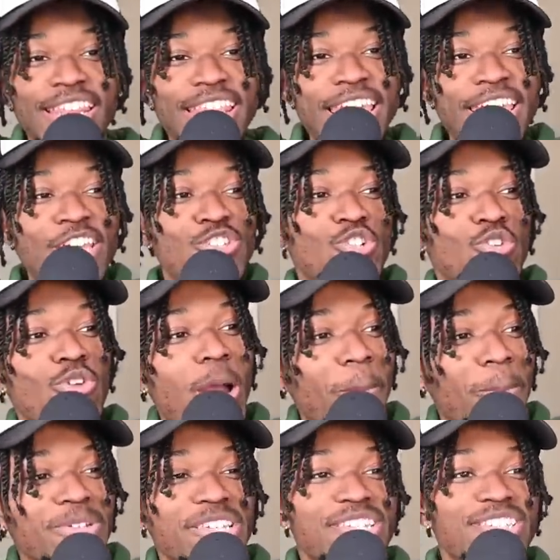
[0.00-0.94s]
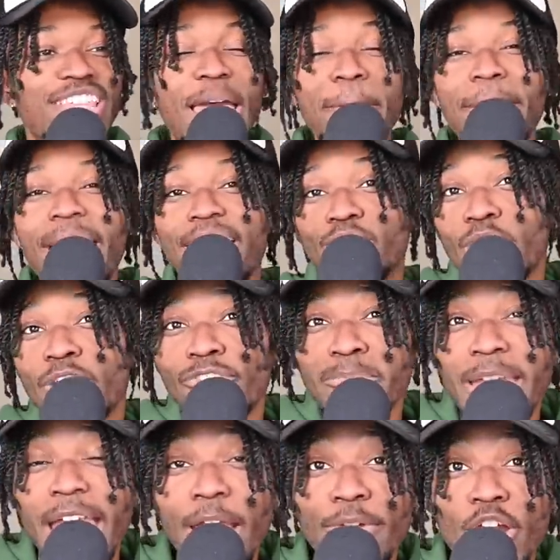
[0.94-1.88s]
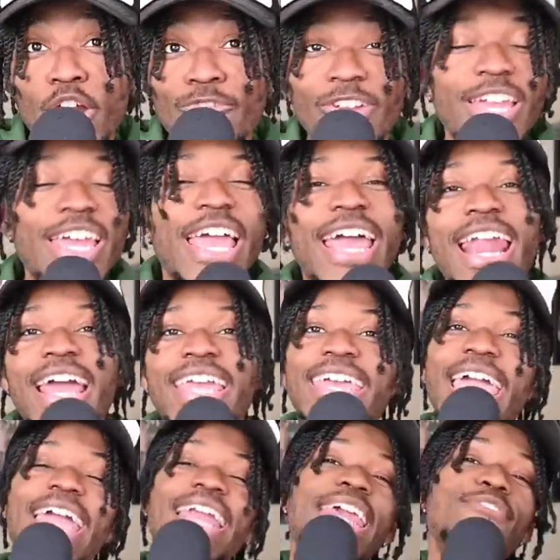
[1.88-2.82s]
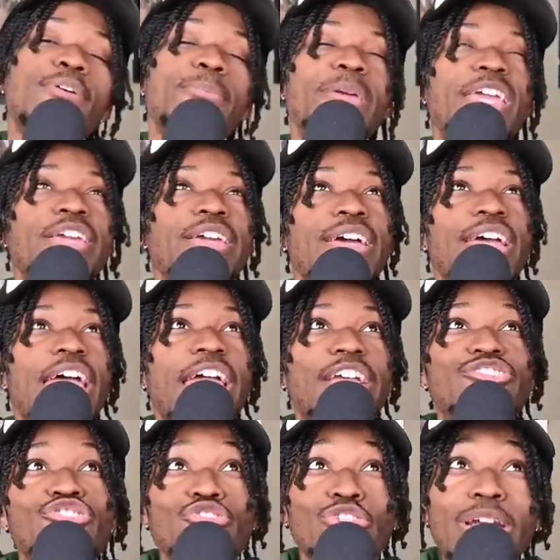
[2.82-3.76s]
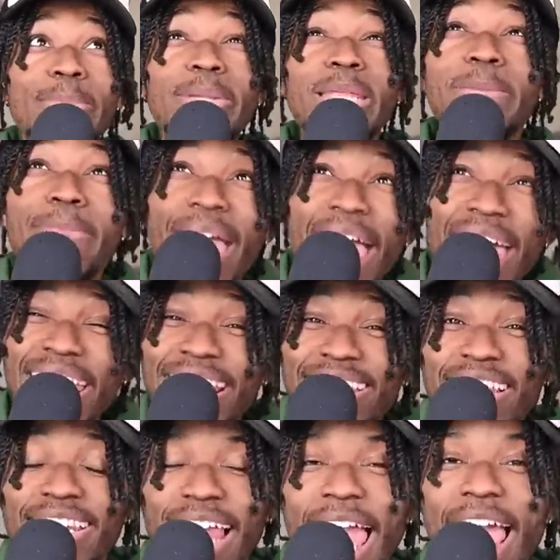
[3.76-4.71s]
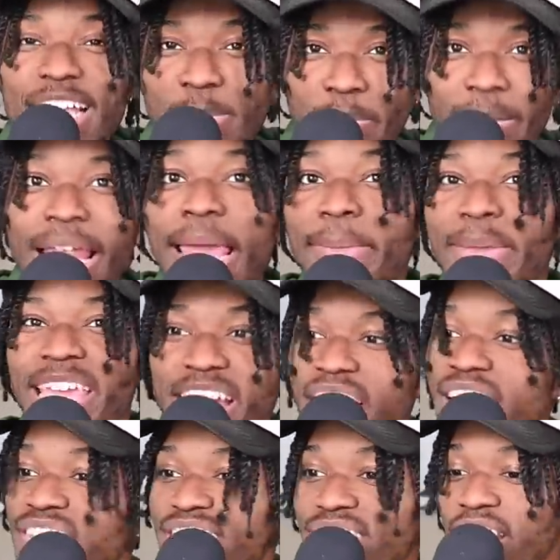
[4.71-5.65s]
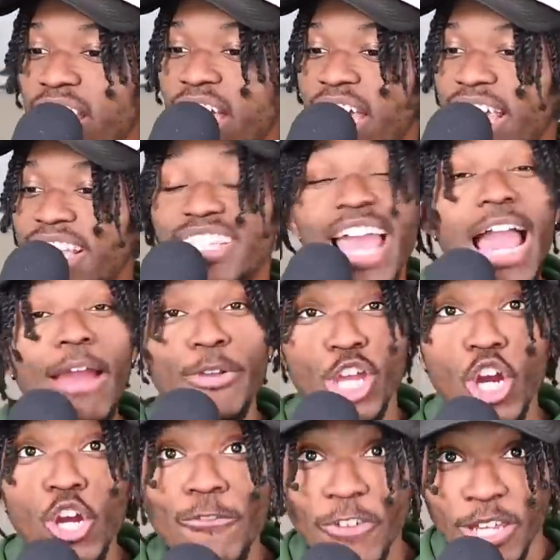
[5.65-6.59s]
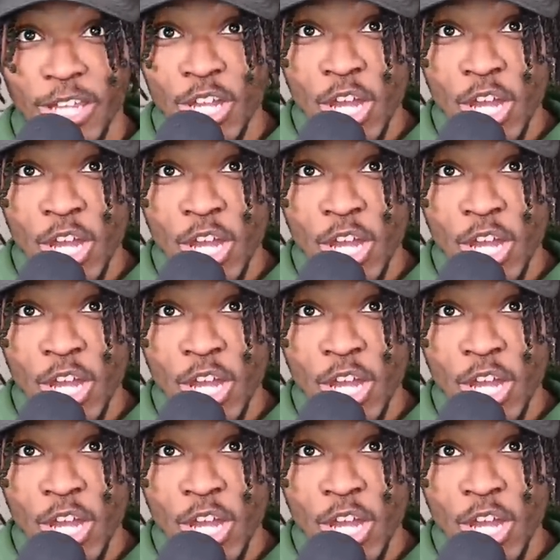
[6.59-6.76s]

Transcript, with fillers: the thing he drew up was a step back three from Kyrie Irvin. And I can't even be extremely mad at the last play, because he's, he's Kyrie Irvin.